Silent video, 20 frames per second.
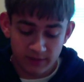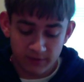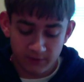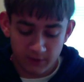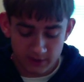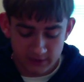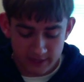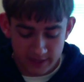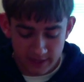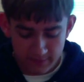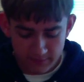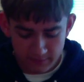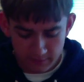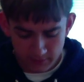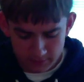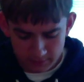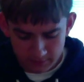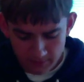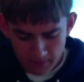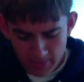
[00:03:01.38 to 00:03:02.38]
far as the
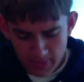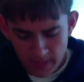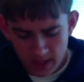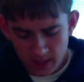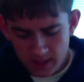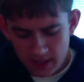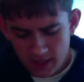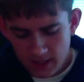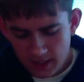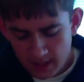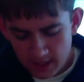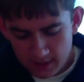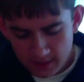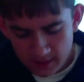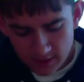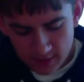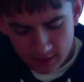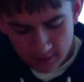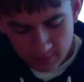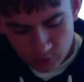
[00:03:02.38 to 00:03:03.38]
headphone. And
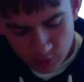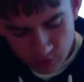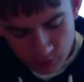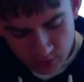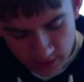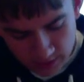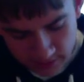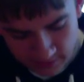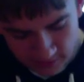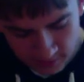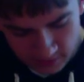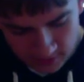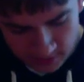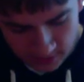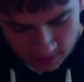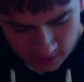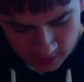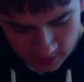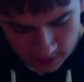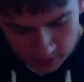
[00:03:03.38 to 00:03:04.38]
then when you get to the
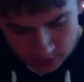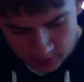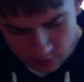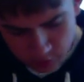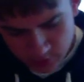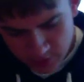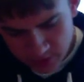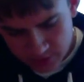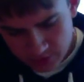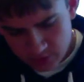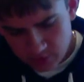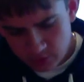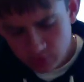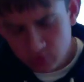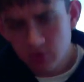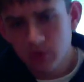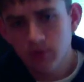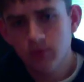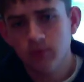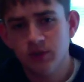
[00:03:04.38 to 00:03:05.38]
transducer,